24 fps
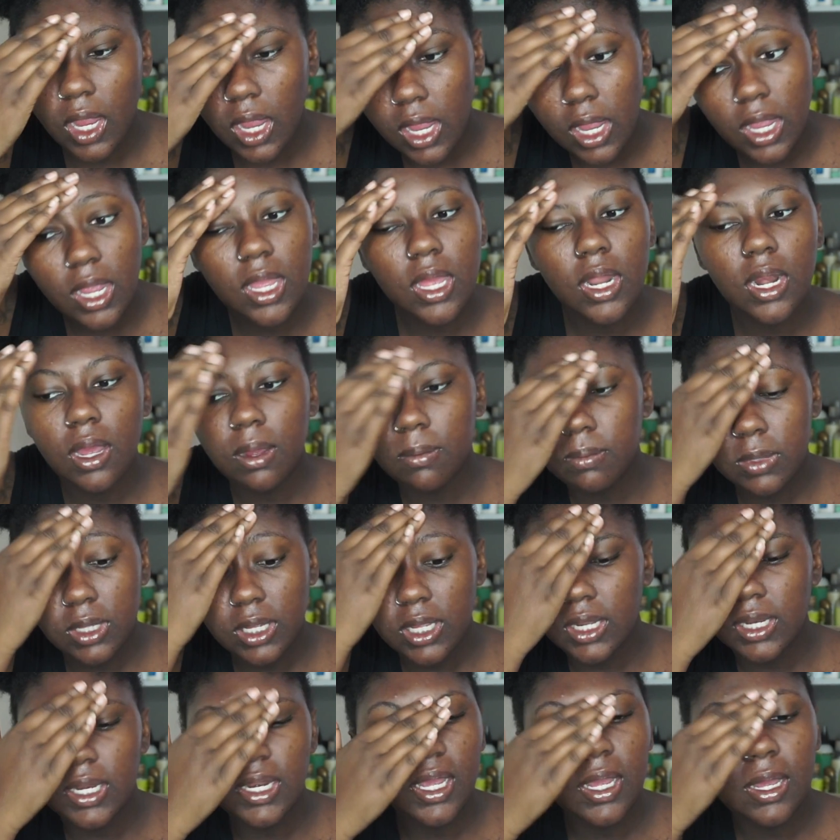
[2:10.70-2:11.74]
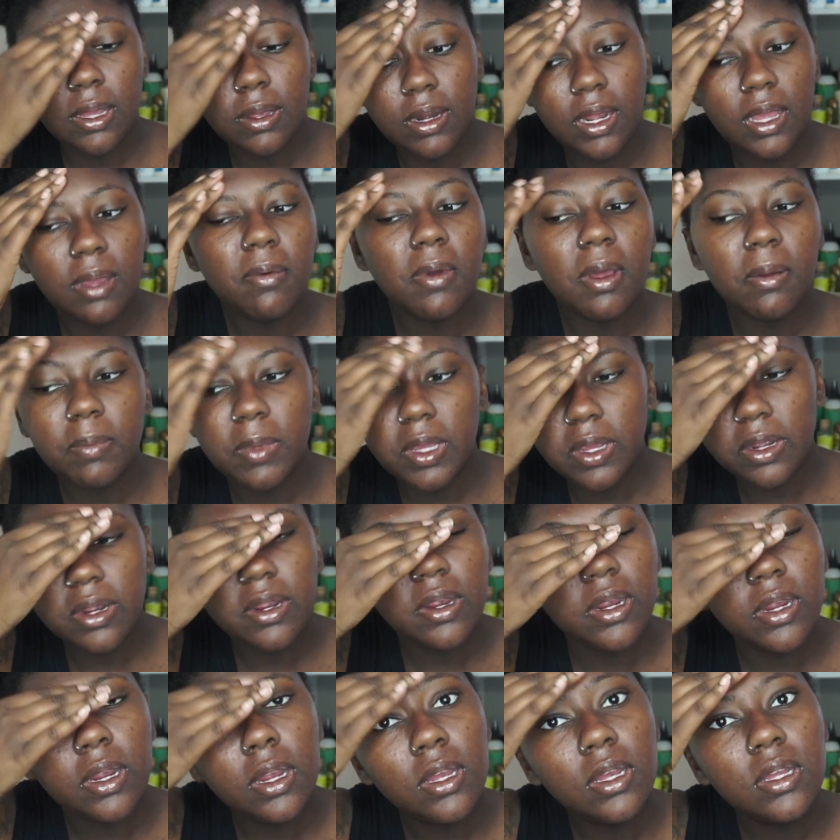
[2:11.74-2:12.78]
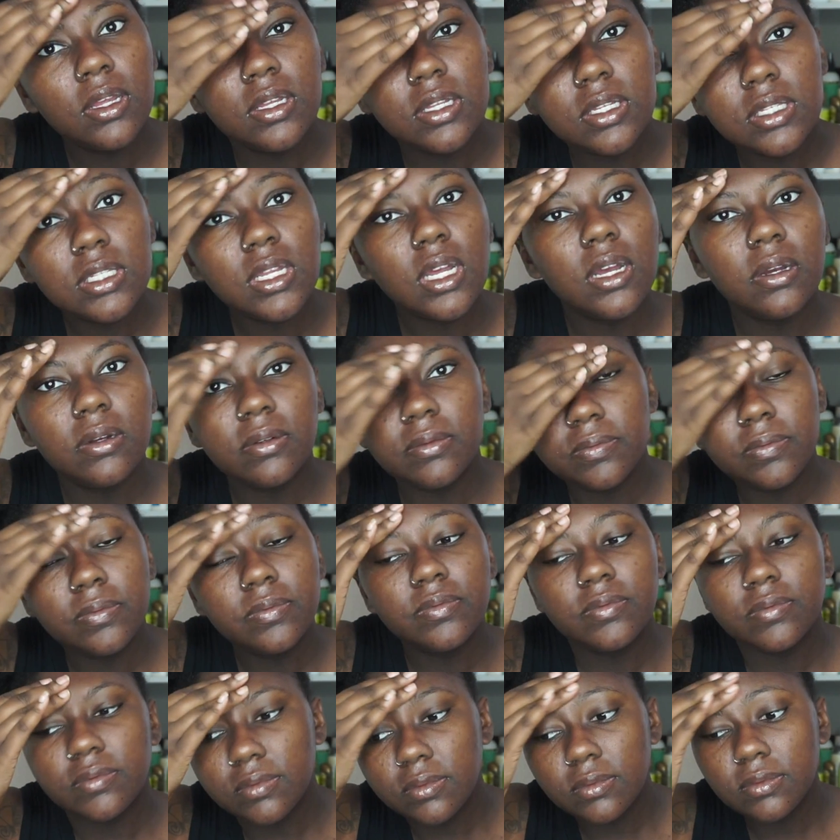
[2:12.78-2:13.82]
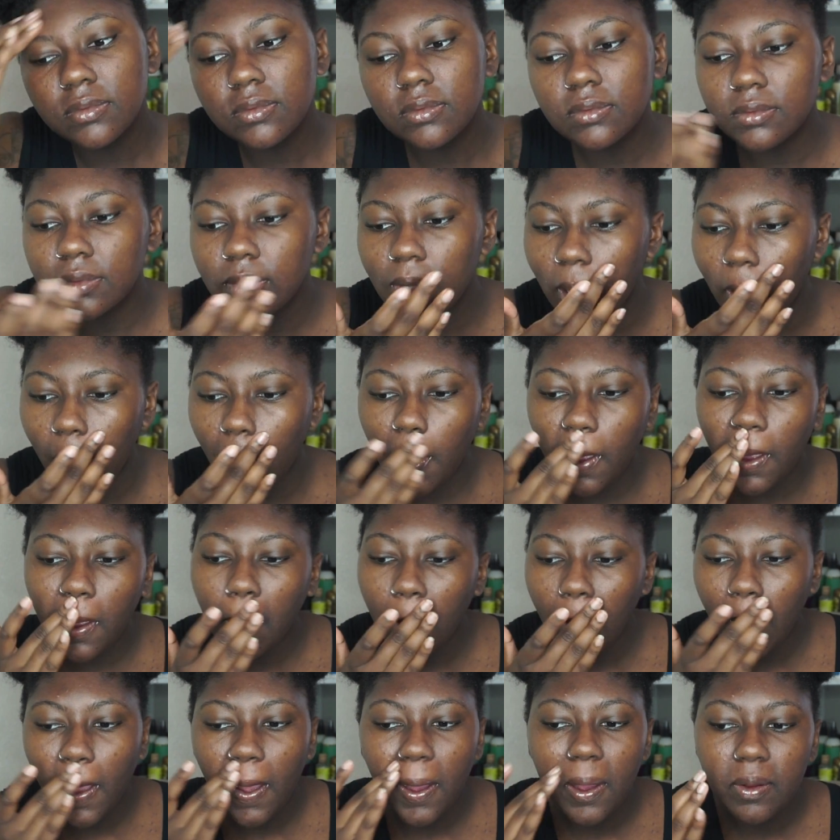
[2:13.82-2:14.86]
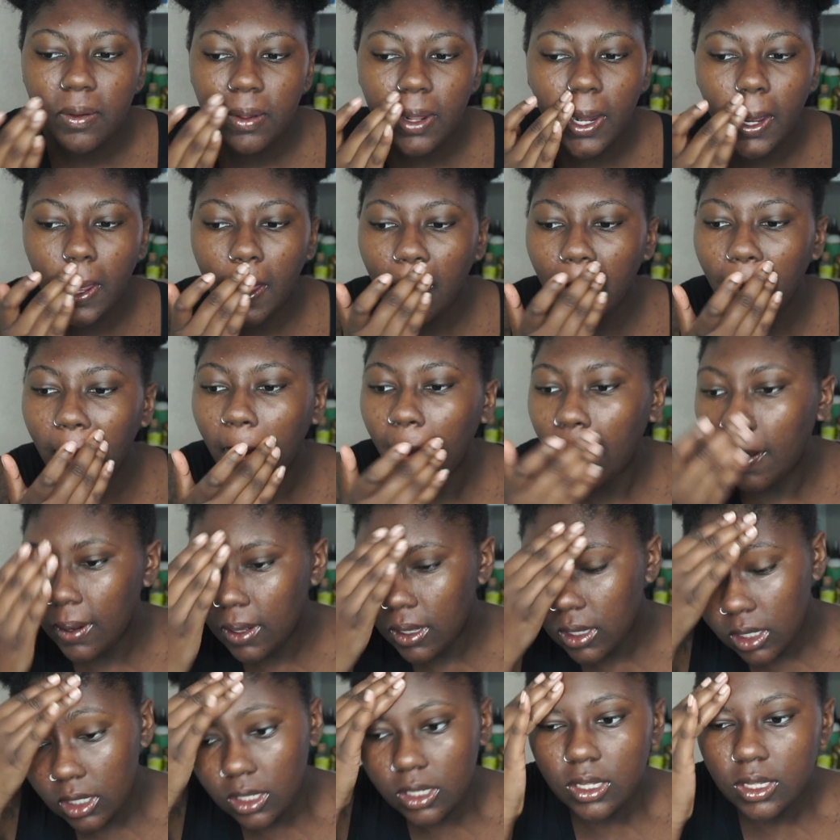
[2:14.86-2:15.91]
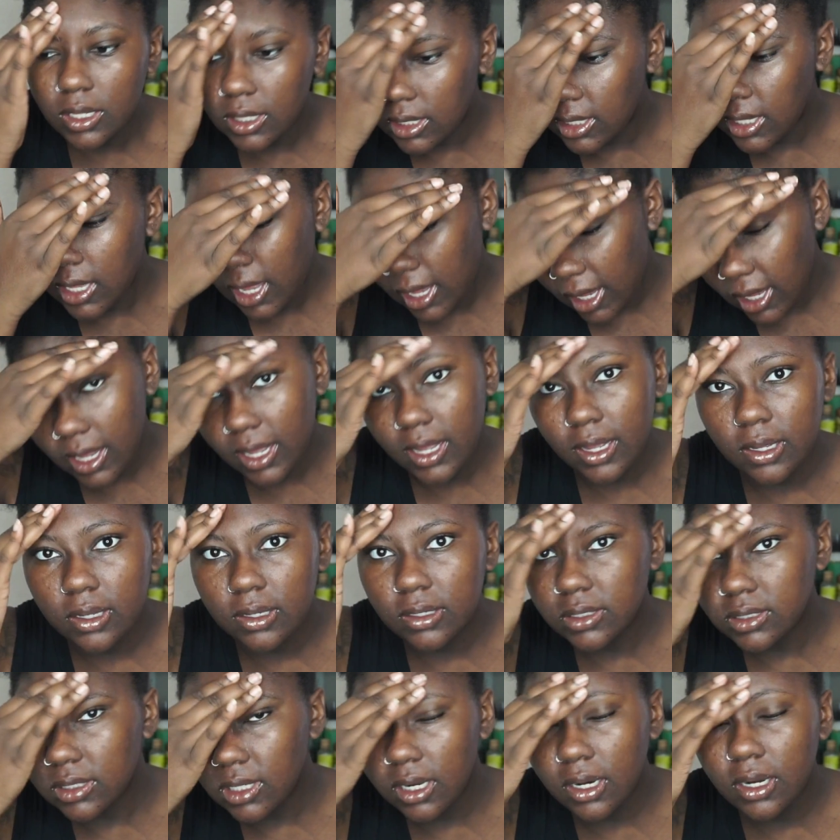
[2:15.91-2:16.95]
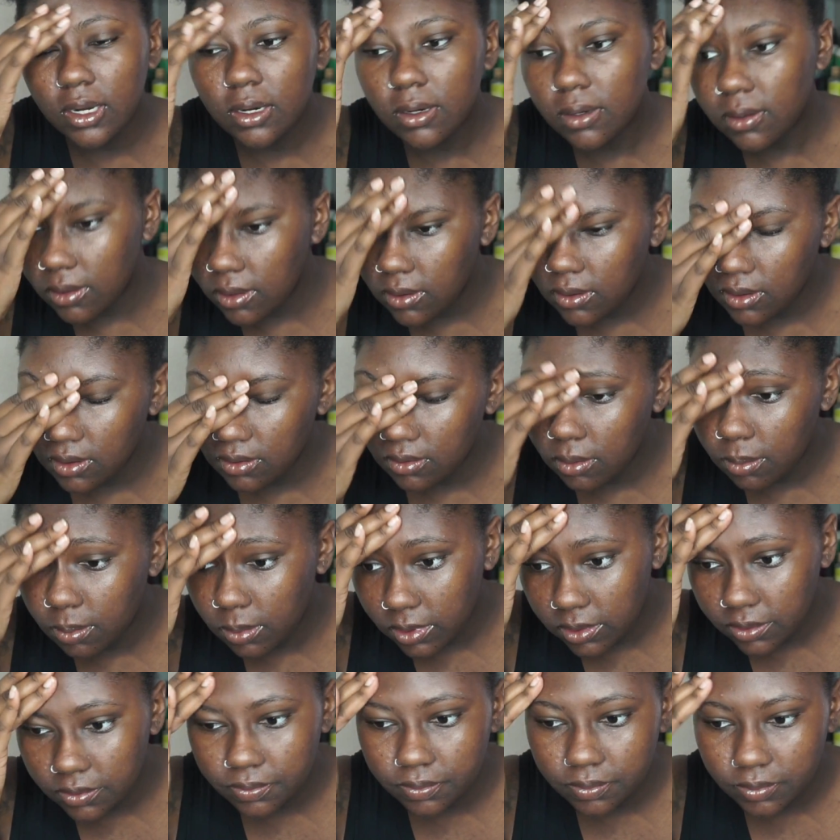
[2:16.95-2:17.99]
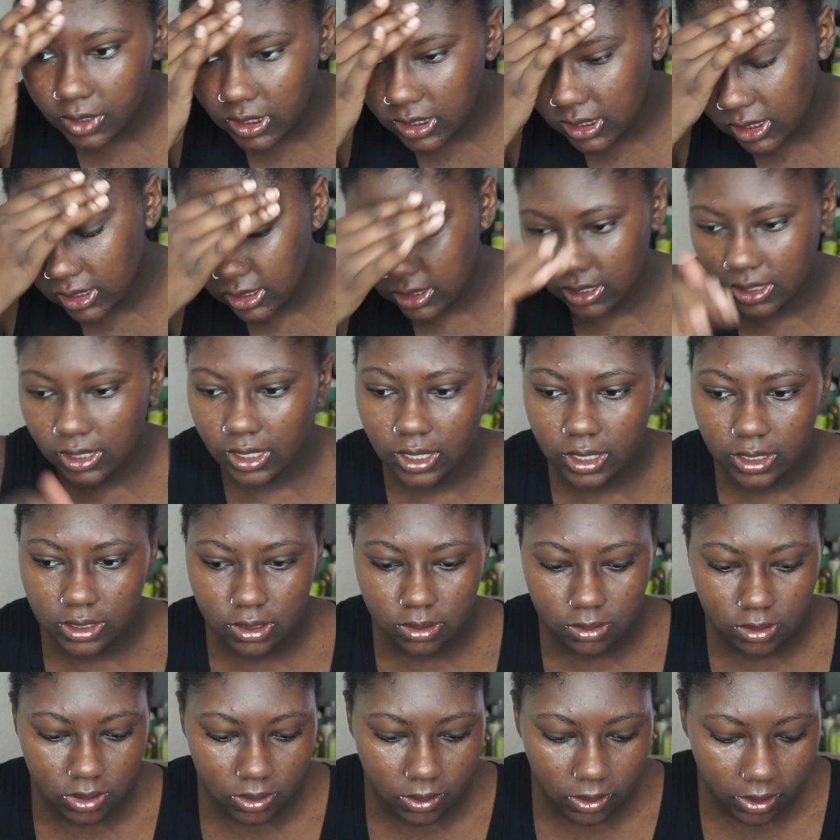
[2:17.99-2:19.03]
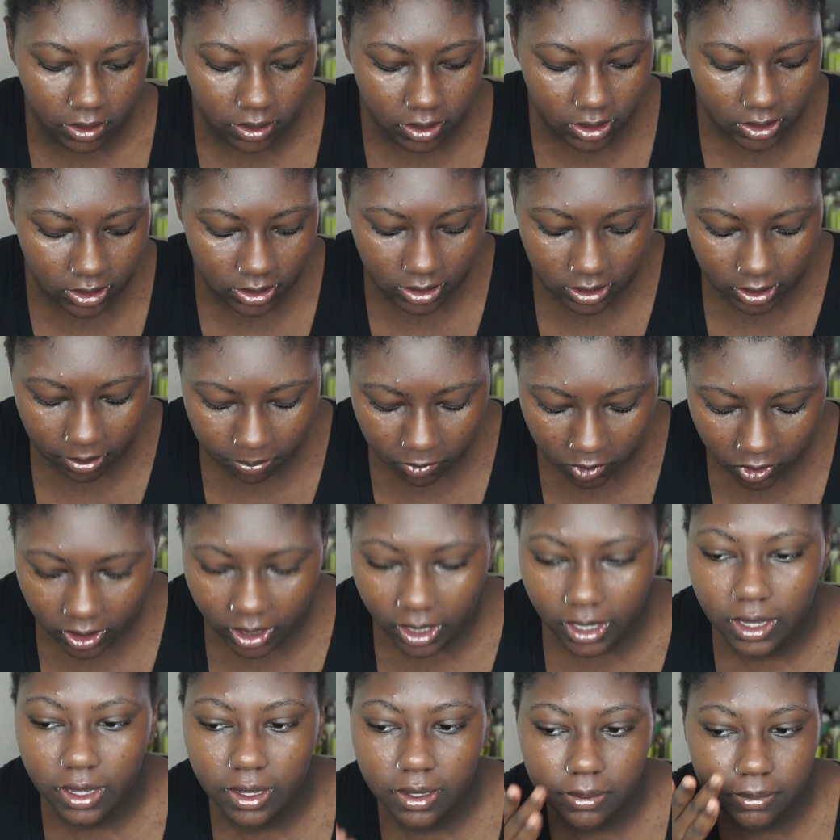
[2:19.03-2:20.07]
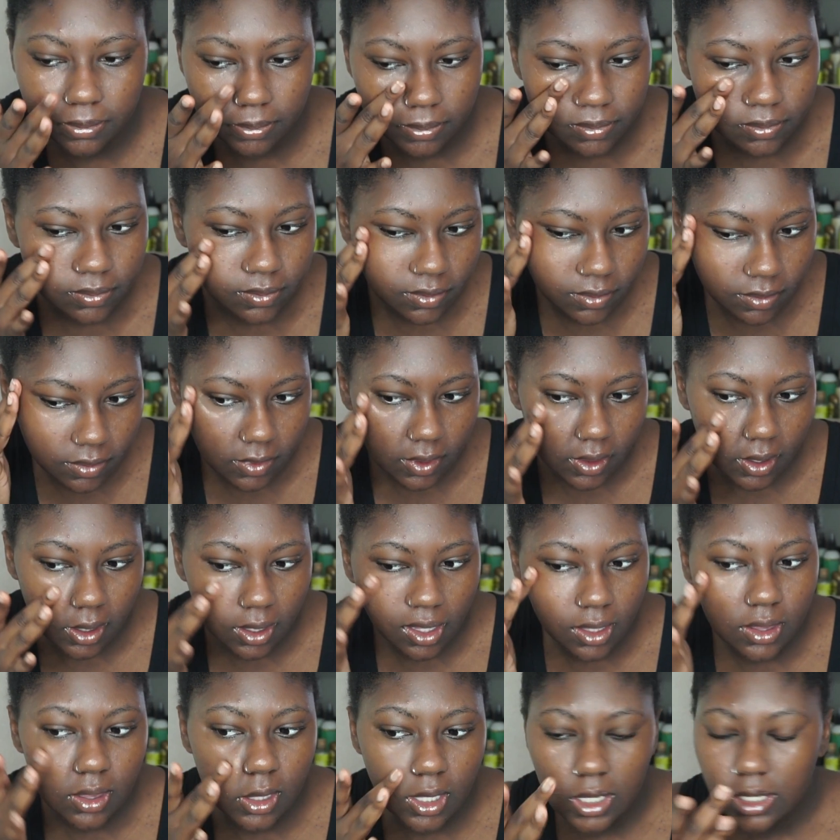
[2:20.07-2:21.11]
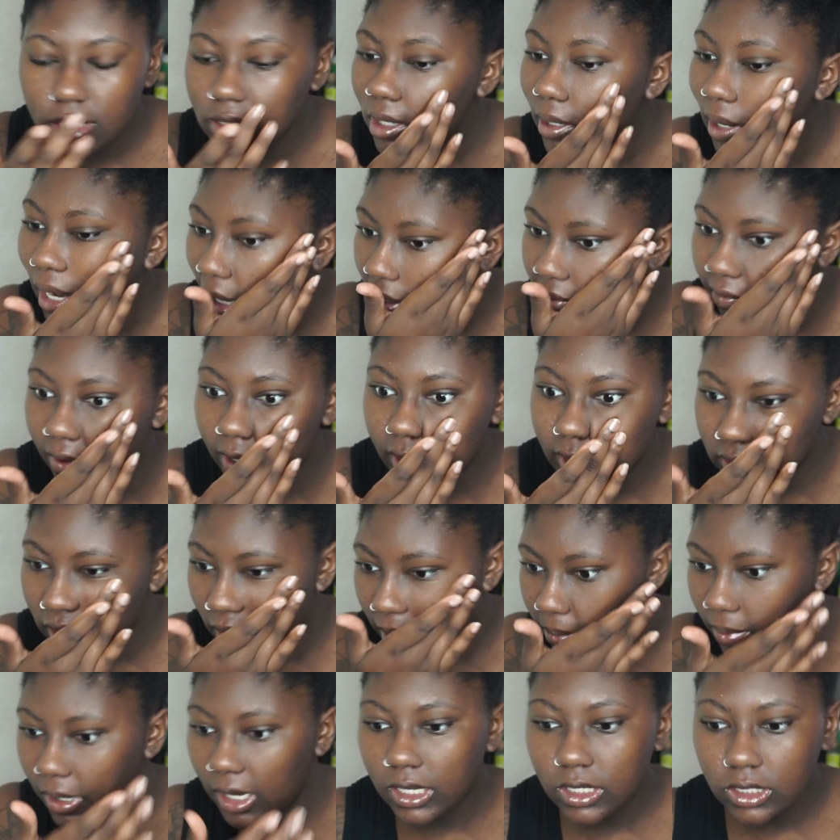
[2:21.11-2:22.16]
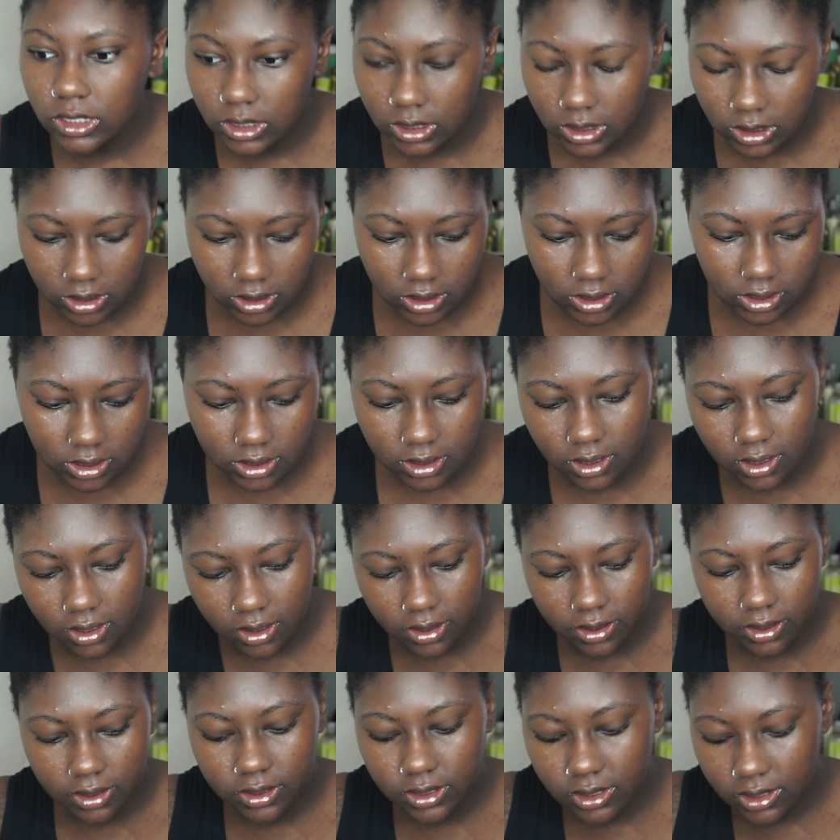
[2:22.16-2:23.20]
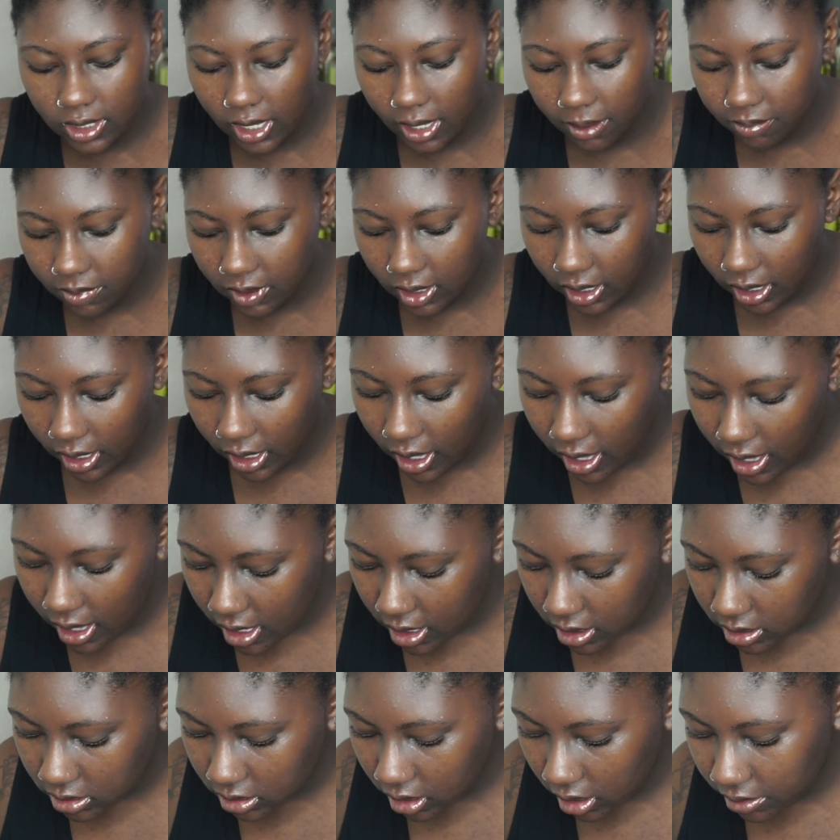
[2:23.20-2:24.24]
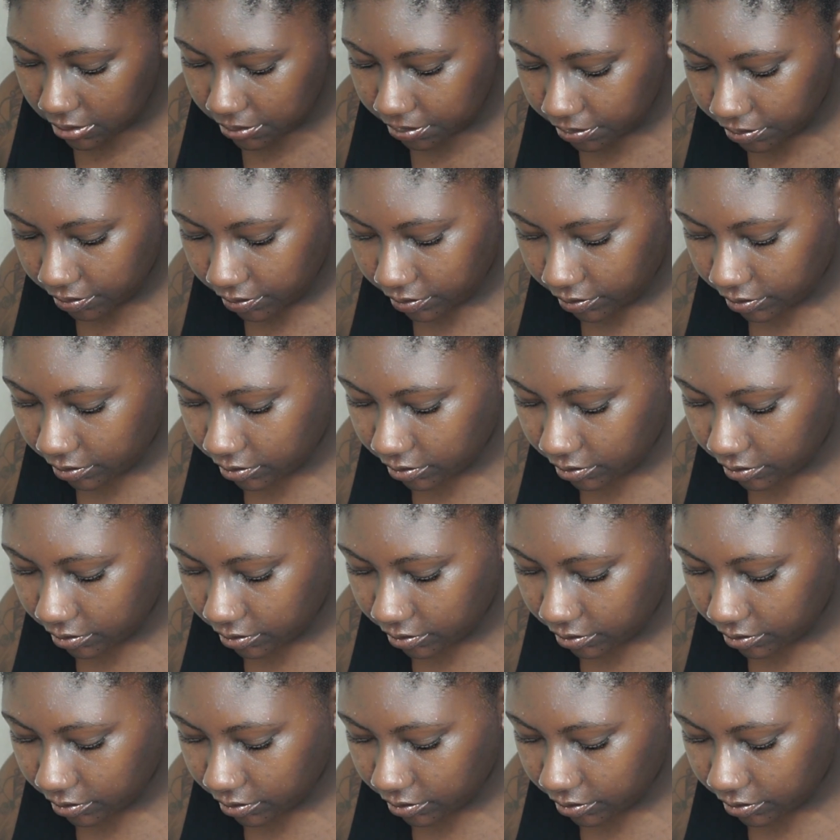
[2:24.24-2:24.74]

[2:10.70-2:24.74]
And I'm looking down at my mirror, so hopefully the angles aren't horrible. This isn't like a tutorial. This is more like a, these are my first impressions type thing. So